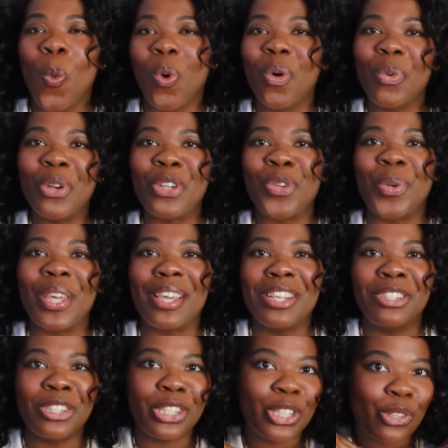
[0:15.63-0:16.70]
What we're doing
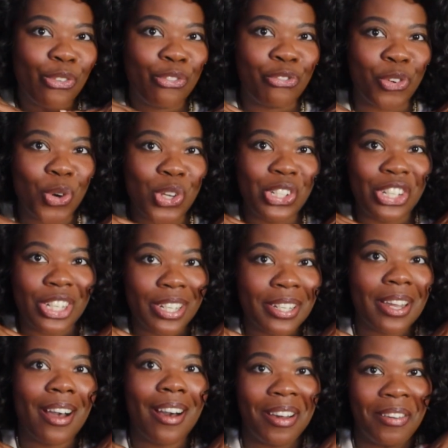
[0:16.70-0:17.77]
is this full
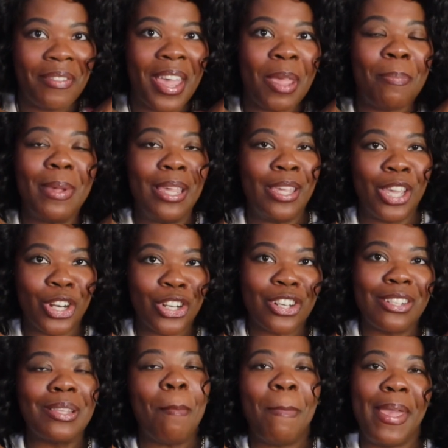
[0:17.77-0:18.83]
look of a
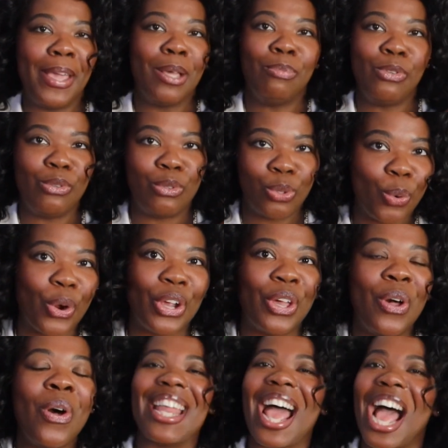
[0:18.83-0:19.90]
beginner's makeup tutorial.